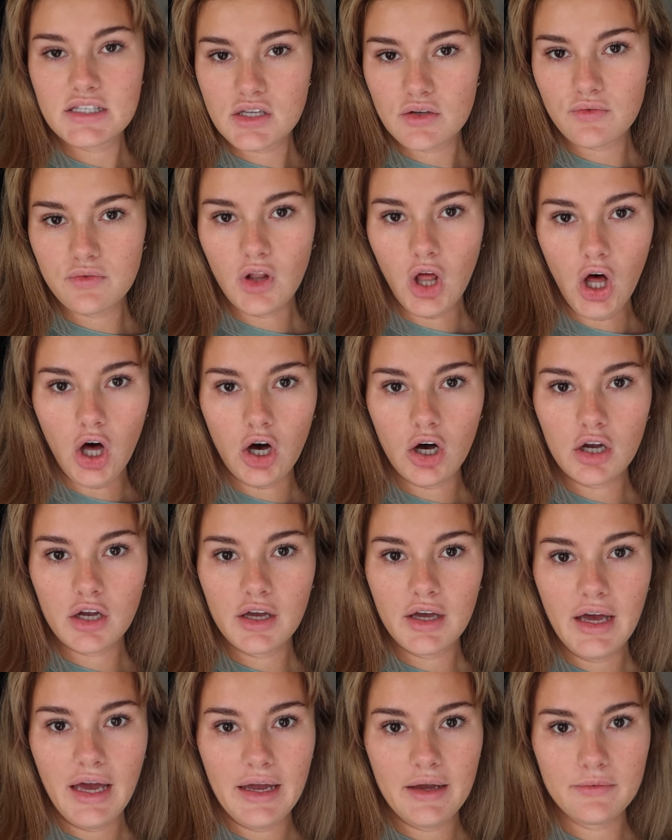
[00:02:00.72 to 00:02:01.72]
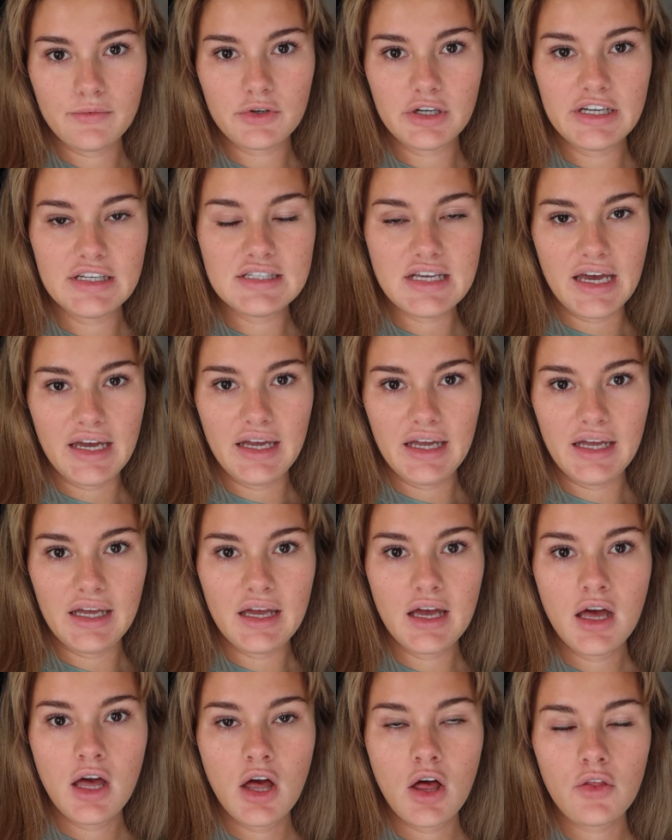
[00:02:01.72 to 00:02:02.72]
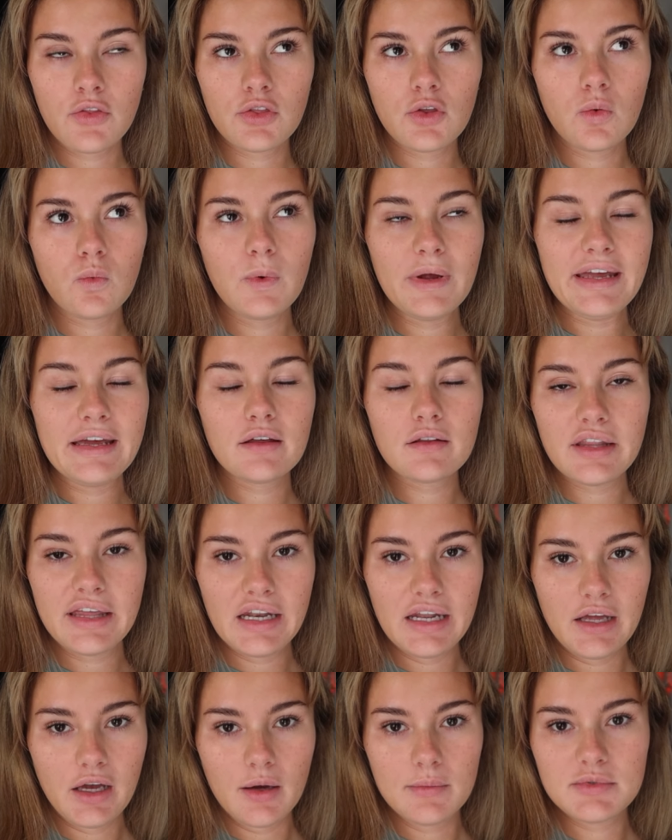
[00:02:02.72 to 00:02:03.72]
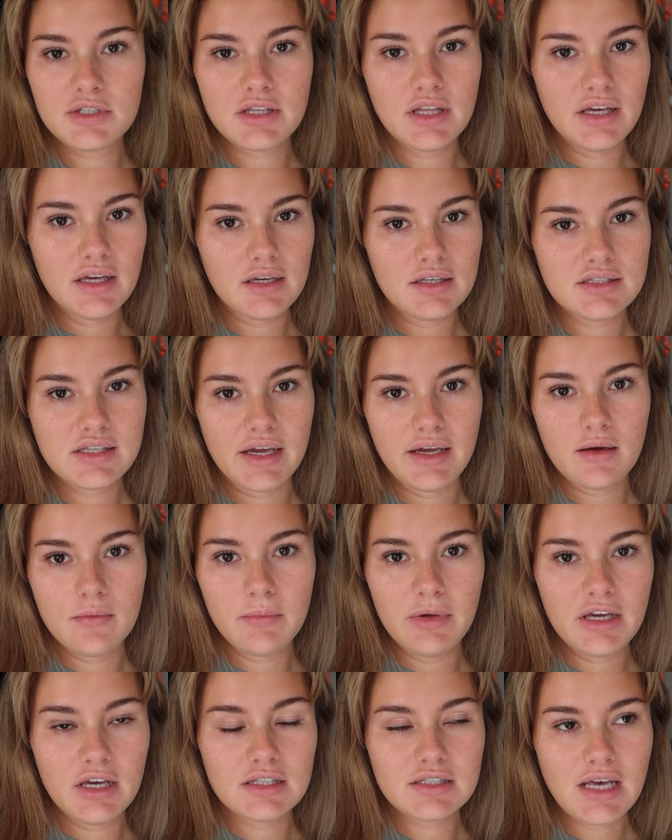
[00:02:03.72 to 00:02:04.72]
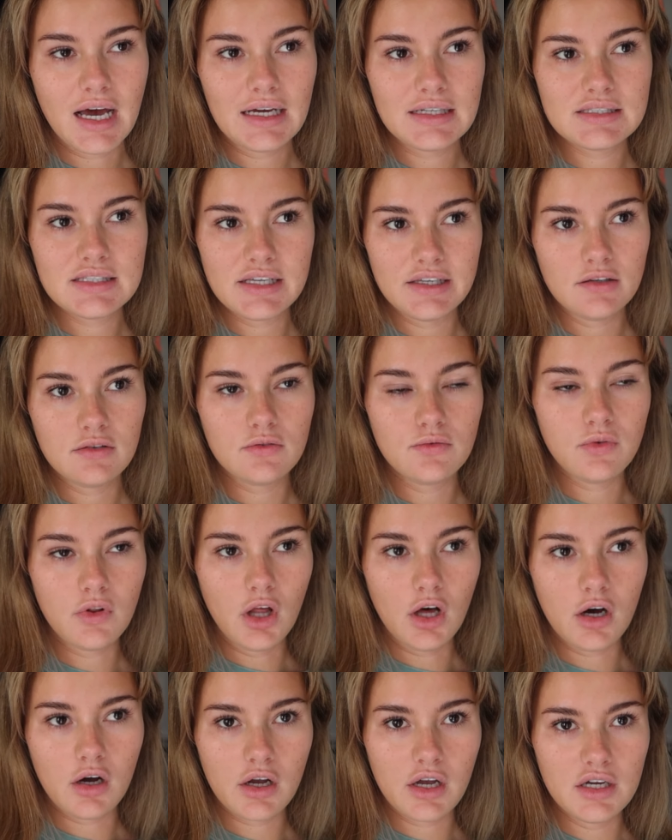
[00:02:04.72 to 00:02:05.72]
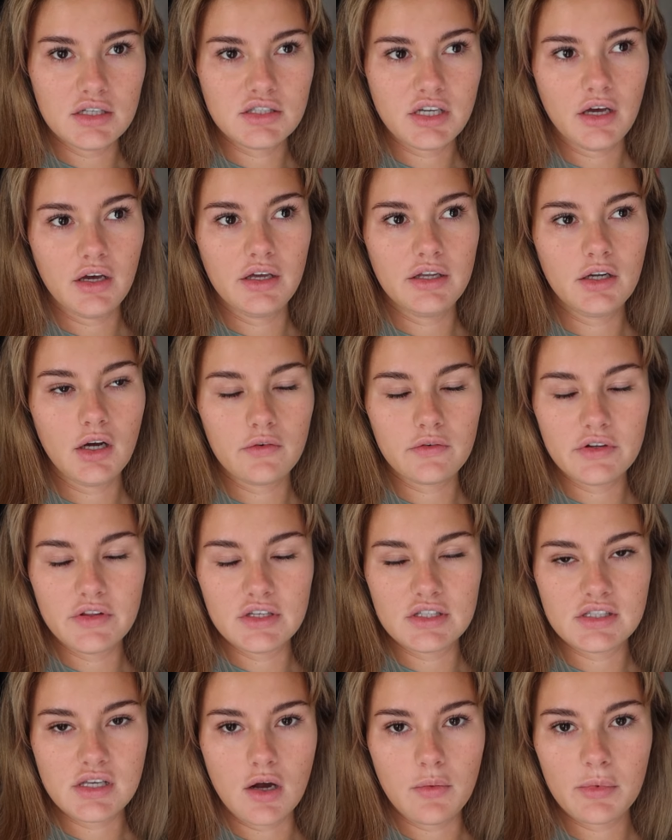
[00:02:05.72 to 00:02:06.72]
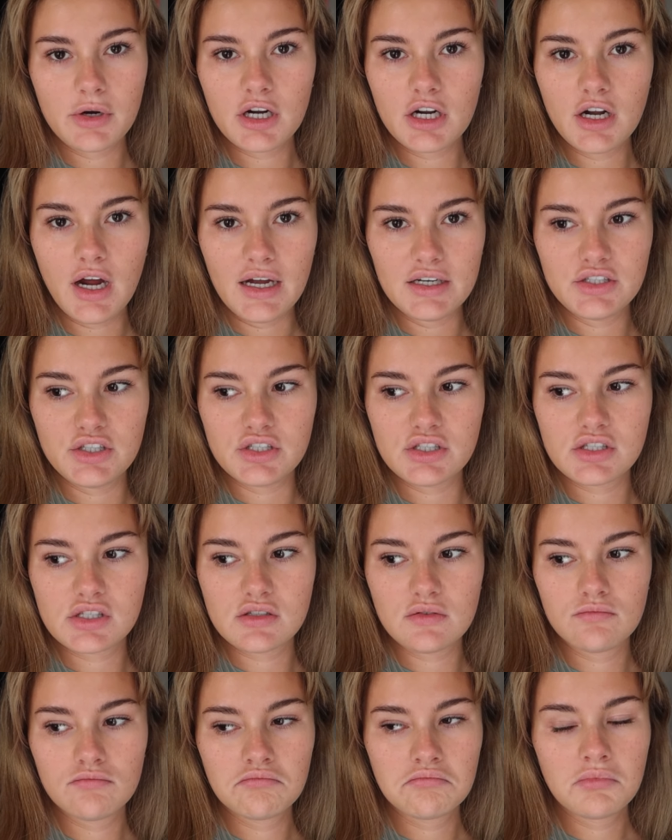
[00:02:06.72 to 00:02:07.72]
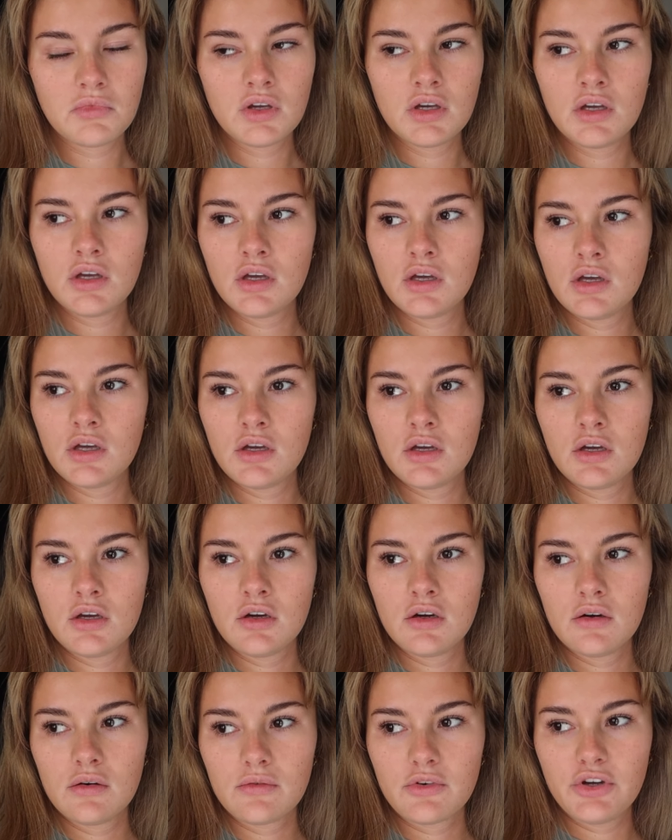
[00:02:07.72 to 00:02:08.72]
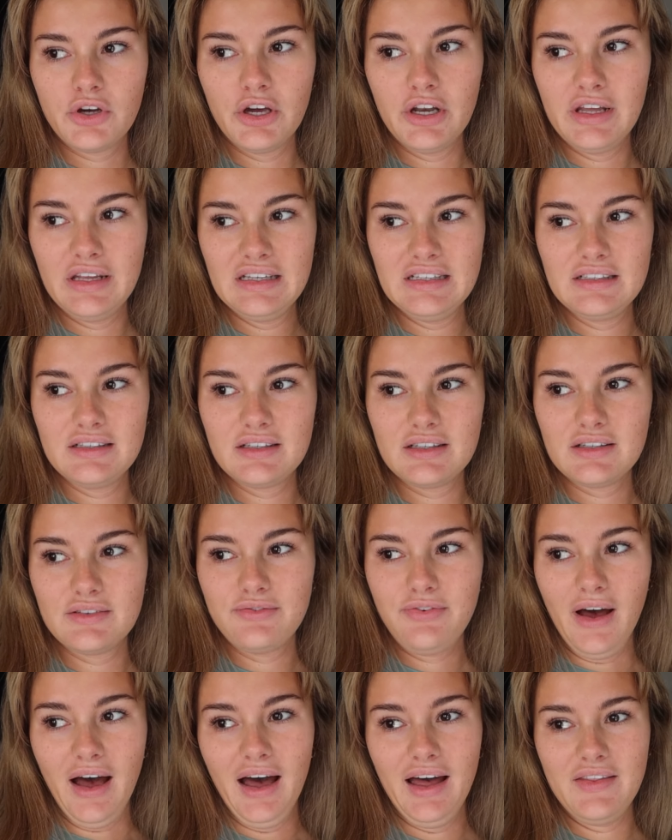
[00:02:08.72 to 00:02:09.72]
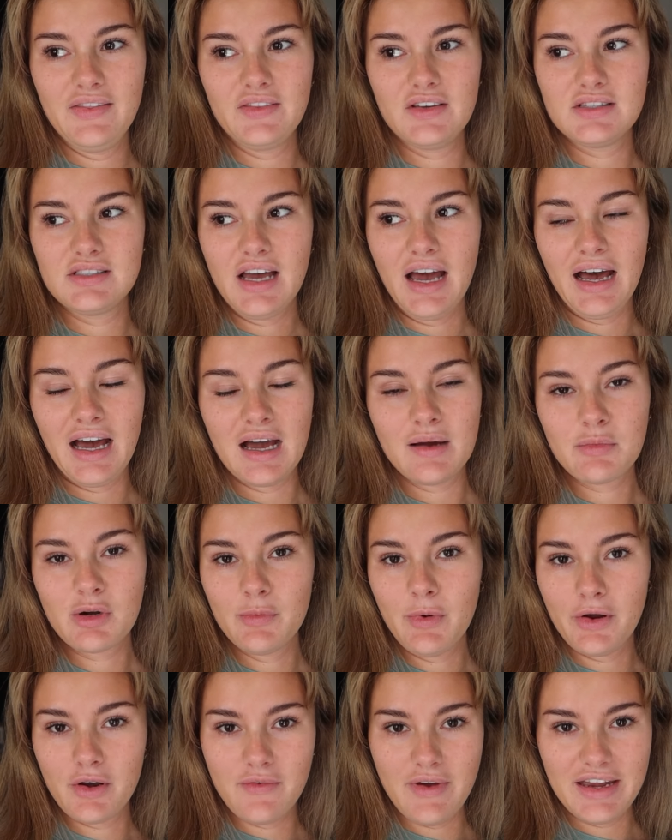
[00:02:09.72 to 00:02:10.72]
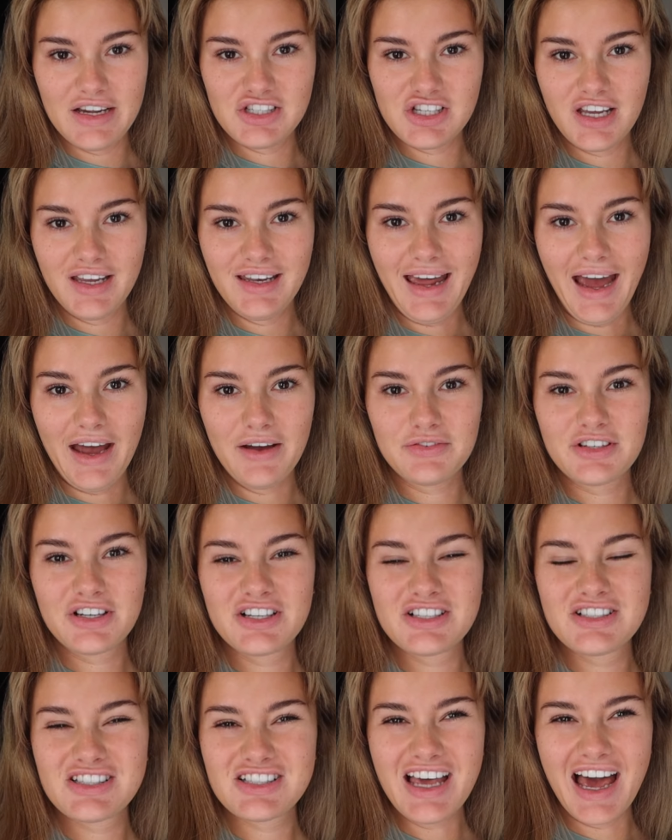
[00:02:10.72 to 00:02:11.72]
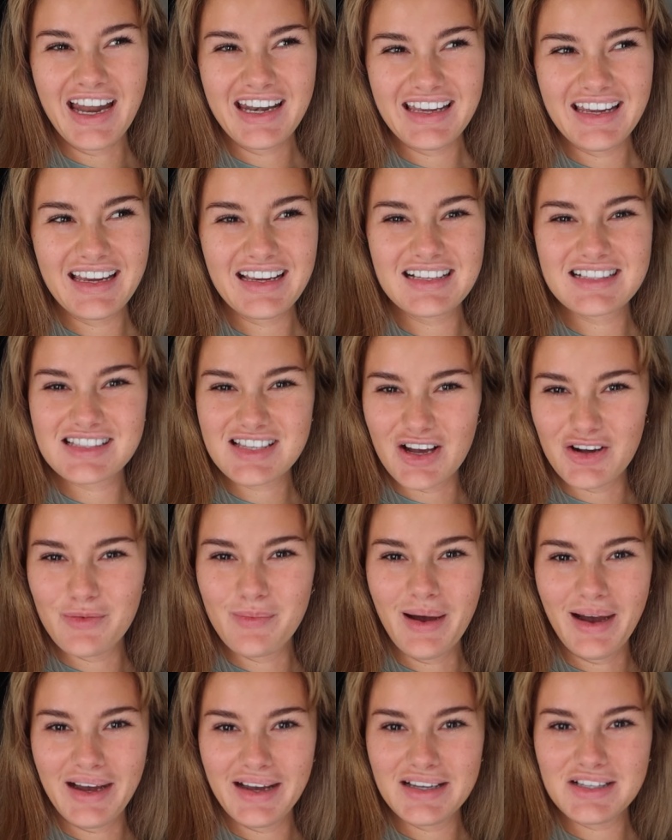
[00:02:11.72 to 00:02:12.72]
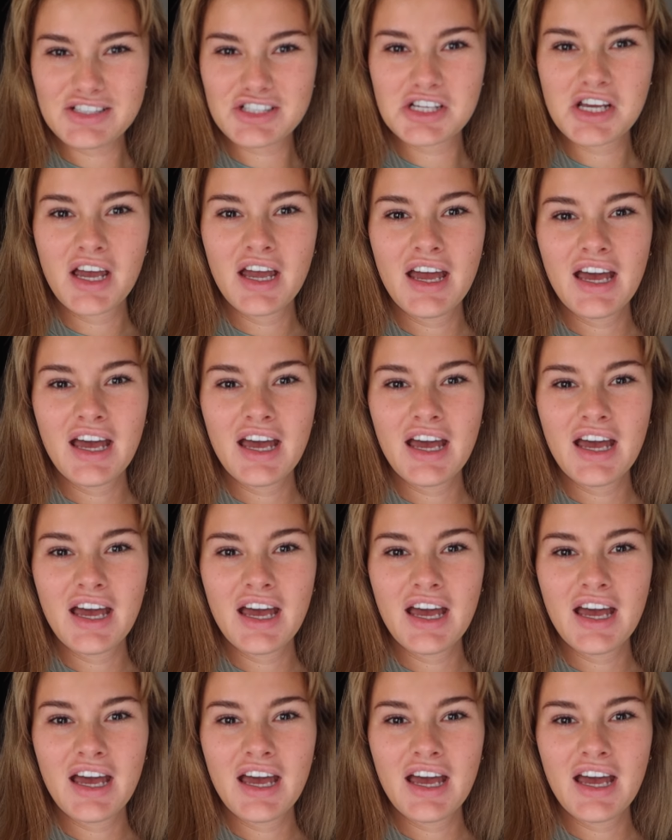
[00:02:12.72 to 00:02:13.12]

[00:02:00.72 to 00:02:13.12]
to vlog every day the week leading up to the exam because I didn't vlog a ton over the summer. I just couldn't find the time or motivation after studying so much.